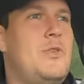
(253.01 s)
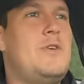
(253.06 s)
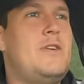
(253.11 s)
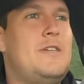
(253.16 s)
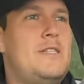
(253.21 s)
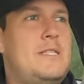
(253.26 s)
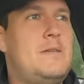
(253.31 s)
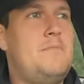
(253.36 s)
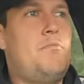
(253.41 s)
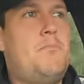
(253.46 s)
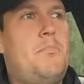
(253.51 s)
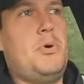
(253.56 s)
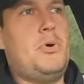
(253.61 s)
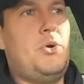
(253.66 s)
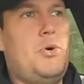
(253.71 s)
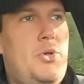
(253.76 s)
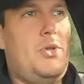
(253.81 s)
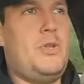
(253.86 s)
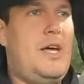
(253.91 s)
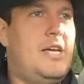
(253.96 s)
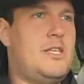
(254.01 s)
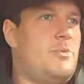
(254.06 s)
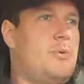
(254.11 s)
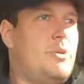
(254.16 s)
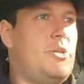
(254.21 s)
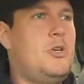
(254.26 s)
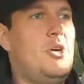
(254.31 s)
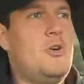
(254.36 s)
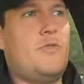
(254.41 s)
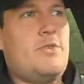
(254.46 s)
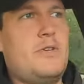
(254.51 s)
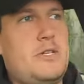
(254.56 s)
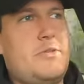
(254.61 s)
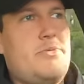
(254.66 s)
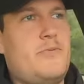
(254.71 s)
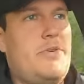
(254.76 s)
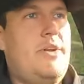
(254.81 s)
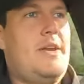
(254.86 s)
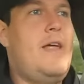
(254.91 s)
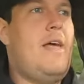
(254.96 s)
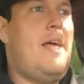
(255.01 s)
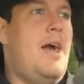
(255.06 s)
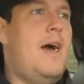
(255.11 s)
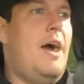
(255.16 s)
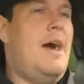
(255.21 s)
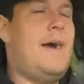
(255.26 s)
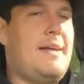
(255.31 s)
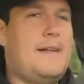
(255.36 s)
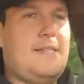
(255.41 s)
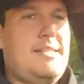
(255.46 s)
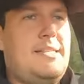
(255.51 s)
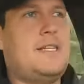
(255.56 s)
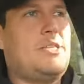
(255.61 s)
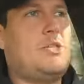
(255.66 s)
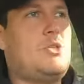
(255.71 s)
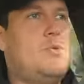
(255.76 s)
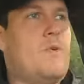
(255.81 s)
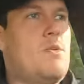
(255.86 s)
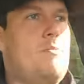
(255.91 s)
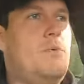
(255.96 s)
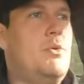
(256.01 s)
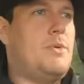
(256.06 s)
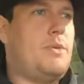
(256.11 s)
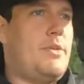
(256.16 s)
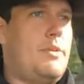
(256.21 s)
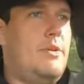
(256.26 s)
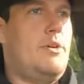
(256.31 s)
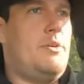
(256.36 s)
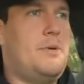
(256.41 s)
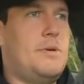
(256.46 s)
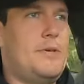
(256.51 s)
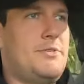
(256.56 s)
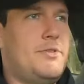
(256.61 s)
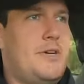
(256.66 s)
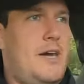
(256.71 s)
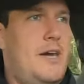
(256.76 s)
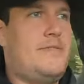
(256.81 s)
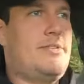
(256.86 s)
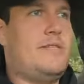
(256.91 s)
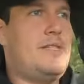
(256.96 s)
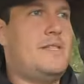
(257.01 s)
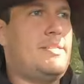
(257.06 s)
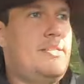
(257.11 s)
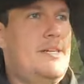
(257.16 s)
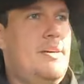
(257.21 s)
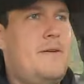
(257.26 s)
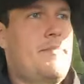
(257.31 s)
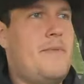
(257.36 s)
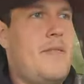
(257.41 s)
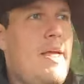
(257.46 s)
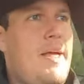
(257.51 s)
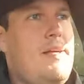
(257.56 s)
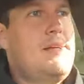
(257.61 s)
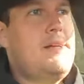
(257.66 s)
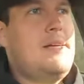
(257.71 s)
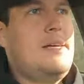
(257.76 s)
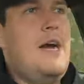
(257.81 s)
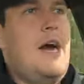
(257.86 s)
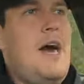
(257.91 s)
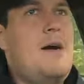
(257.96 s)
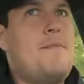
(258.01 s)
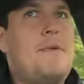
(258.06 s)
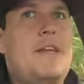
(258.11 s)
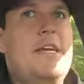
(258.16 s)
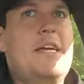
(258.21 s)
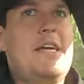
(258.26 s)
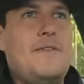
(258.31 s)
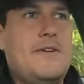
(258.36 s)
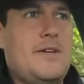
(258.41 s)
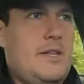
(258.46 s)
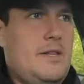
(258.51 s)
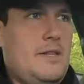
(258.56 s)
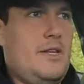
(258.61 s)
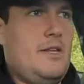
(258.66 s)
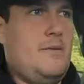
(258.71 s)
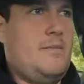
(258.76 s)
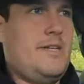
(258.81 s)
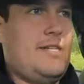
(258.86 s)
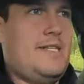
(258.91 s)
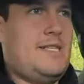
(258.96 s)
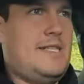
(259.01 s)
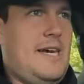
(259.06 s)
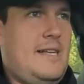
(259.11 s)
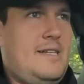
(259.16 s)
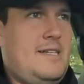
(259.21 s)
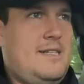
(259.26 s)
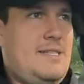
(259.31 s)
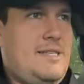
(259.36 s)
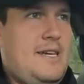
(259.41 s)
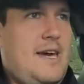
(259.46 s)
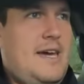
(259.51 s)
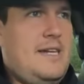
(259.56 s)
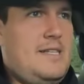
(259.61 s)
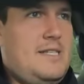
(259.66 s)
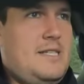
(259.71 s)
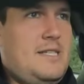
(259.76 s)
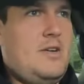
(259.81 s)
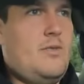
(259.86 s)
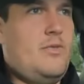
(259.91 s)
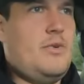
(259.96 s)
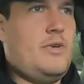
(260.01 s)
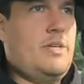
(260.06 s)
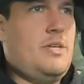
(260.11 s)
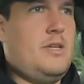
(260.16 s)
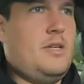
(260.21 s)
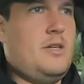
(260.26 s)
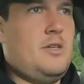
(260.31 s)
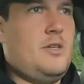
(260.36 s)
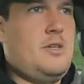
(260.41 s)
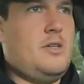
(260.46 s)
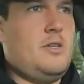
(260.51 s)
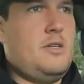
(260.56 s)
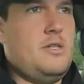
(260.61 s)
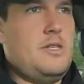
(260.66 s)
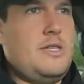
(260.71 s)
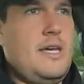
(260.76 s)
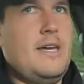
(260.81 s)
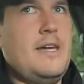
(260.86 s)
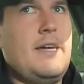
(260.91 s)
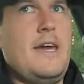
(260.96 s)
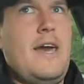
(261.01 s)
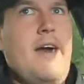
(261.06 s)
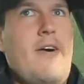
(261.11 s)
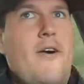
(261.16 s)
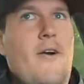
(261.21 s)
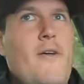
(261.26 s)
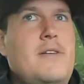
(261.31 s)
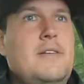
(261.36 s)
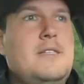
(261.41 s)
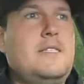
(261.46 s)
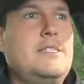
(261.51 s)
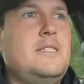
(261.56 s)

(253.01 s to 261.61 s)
There is some pull as we go over different heights. That's normal with an all-wheel drive system. I'm gonna give it a little bit of side to side and see if we take out.